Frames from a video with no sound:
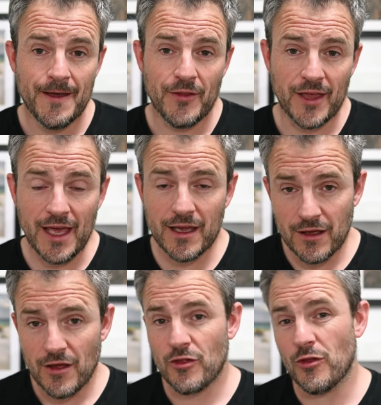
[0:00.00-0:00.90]
the
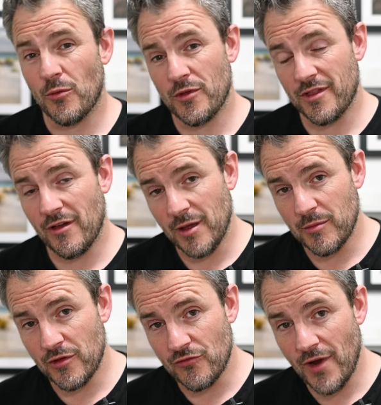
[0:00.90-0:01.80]
gig, so there wasn't
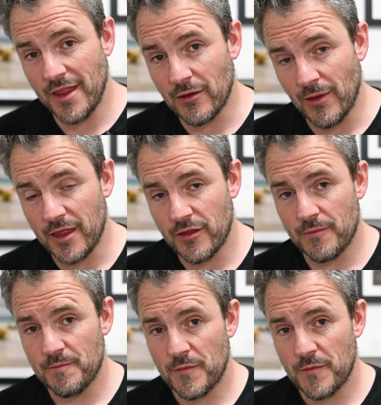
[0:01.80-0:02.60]
time to rent a lens.